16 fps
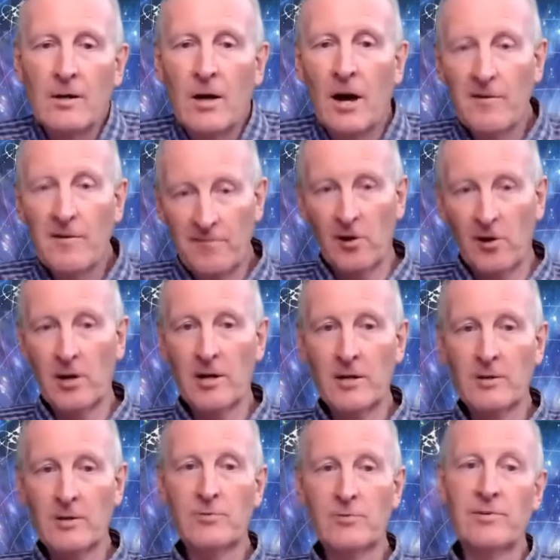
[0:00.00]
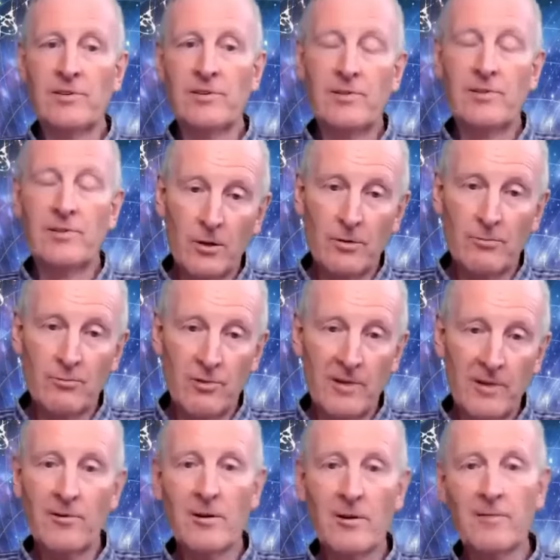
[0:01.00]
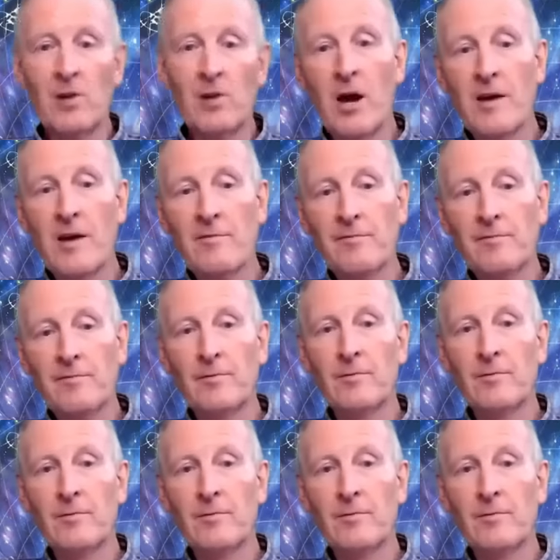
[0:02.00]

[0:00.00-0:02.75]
I followed the river of life